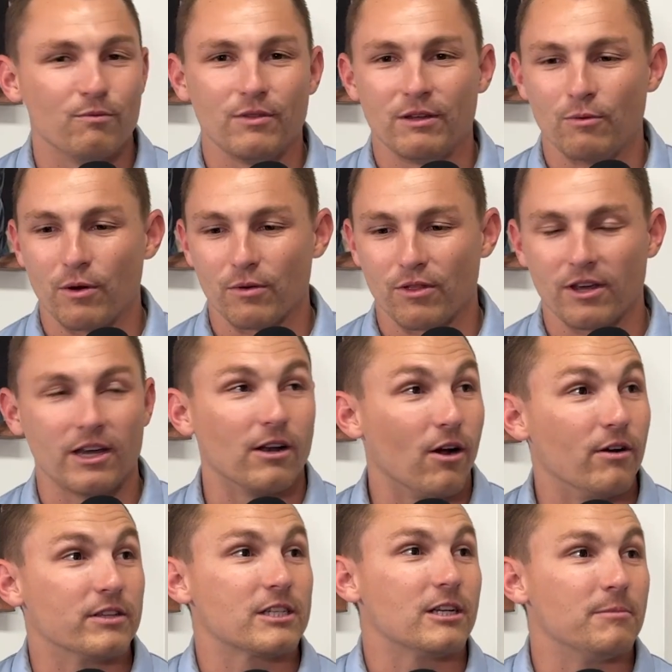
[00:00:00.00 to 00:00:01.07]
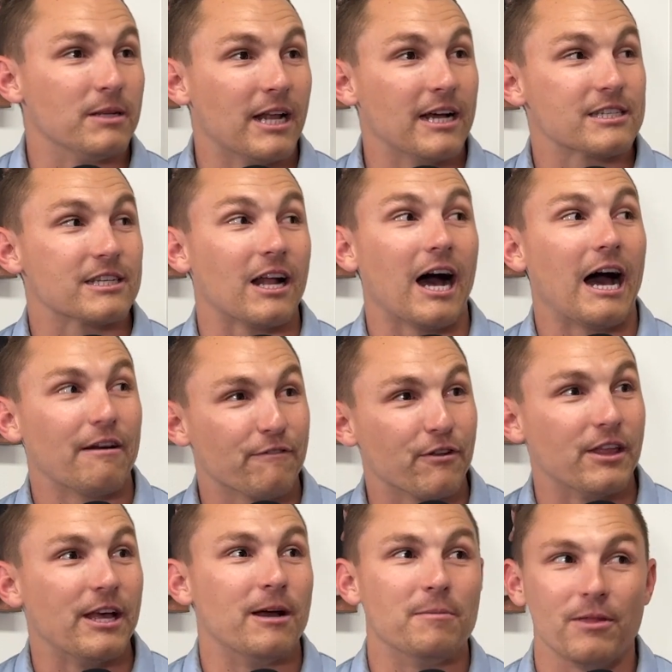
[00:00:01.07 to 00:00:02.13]
we were thinking, oh, it's going to be nice and hot for
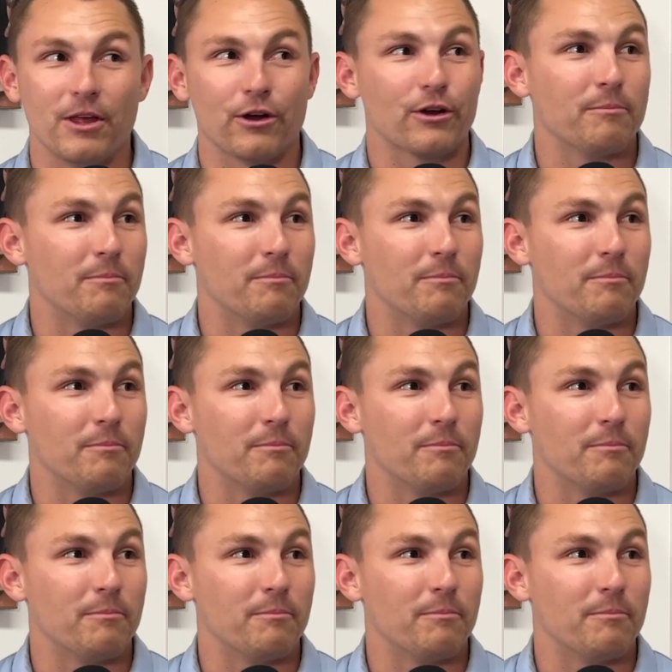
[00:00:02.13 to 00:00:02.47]
them, and they're going